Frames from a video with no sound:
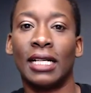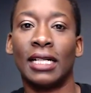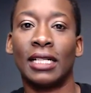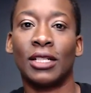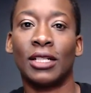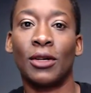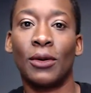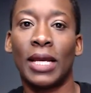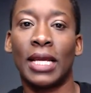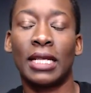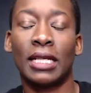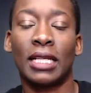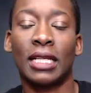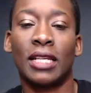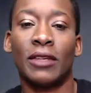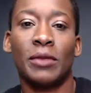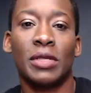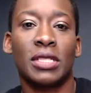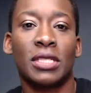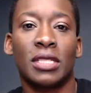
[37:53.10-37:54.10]
go ahead and
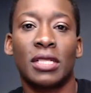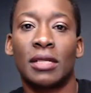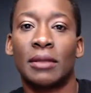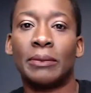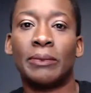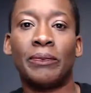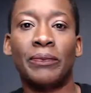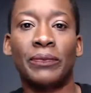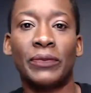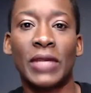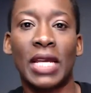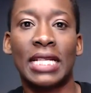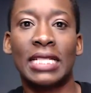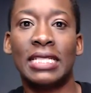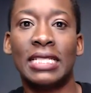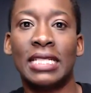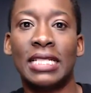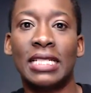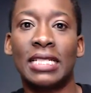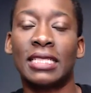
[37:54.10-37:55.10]
give me some
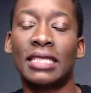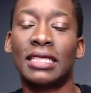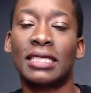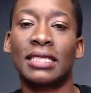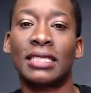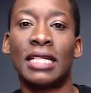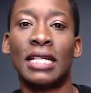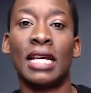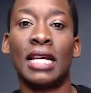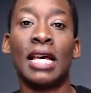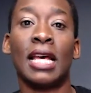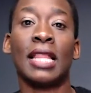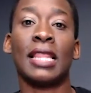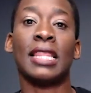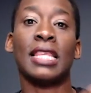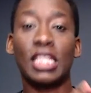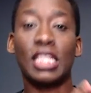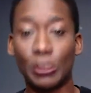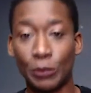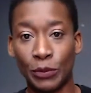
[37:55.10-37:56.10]
ideas.
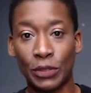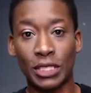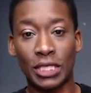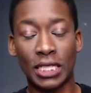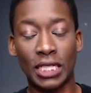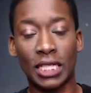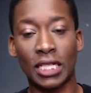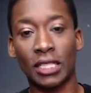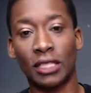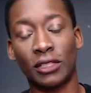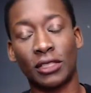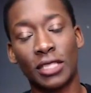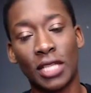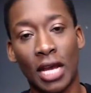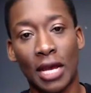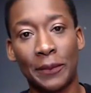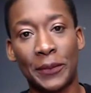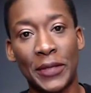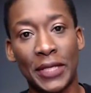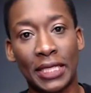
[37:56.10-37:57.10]
This particular
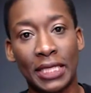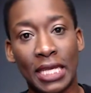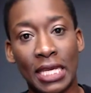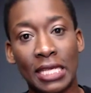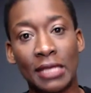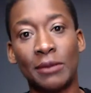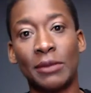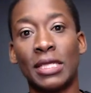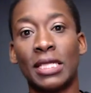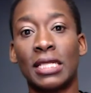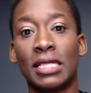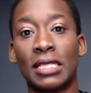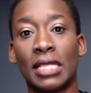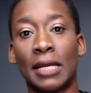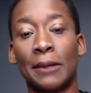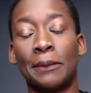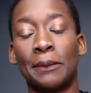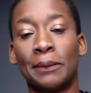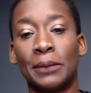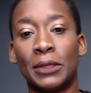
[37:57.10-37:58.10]
topic came because
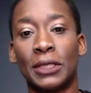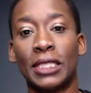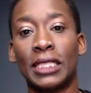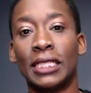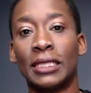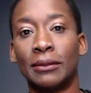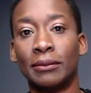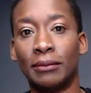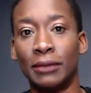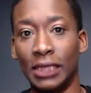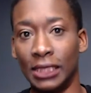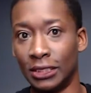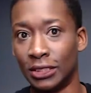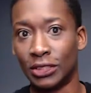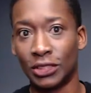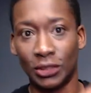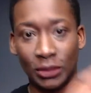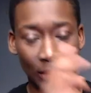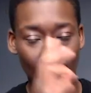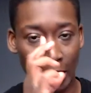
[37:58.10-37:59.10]
I put it in
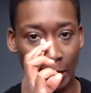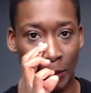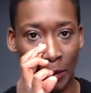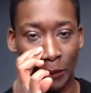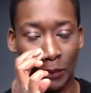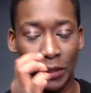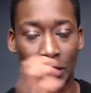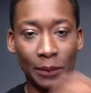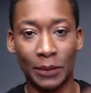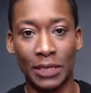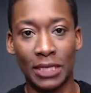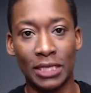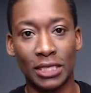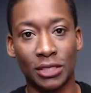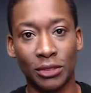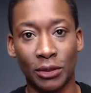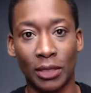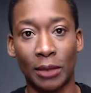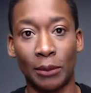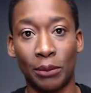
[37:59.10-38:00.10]
Instagram. I put up an
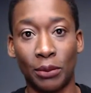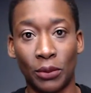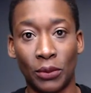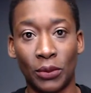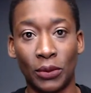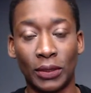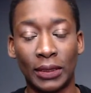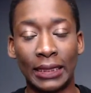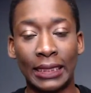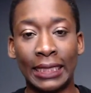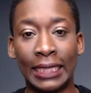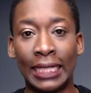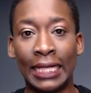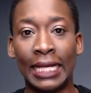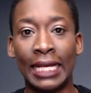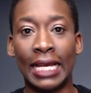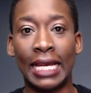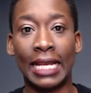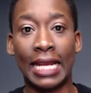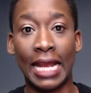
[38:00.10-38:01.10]
Instagram poll
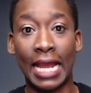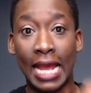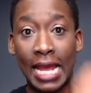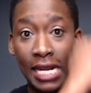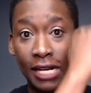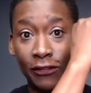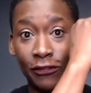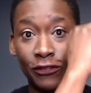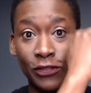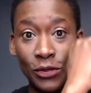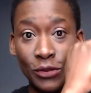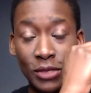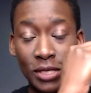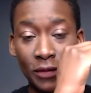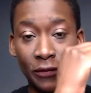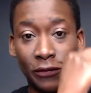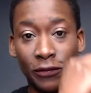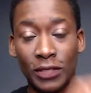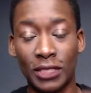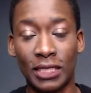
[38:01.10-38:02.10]
and I had a few
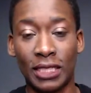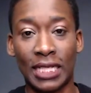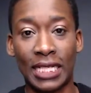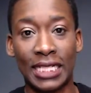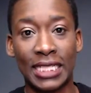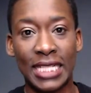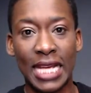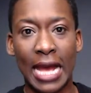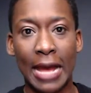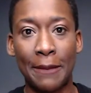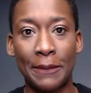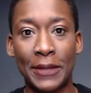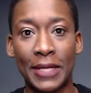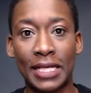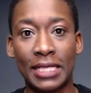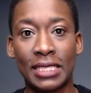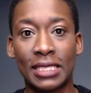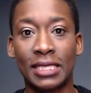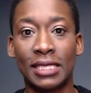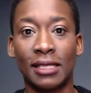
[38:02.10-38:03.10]
different
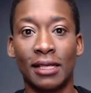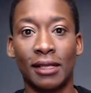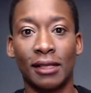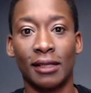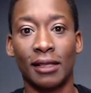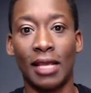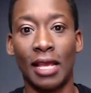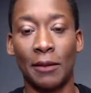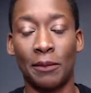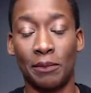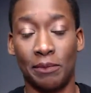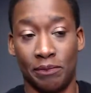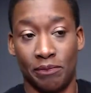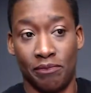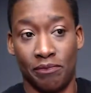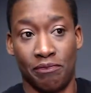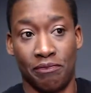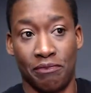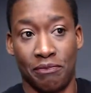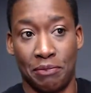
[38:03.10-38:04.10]
topics and
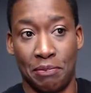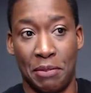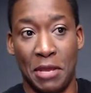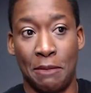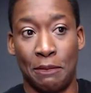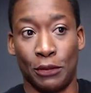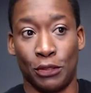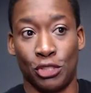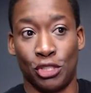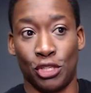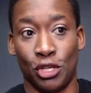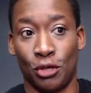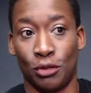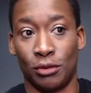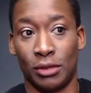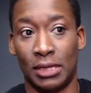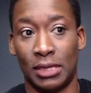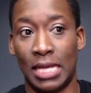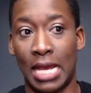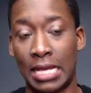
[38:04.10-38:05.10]
people
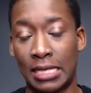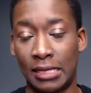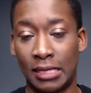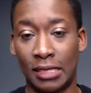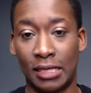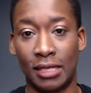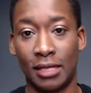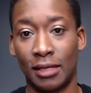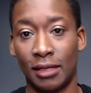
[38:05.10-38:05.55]
chose desk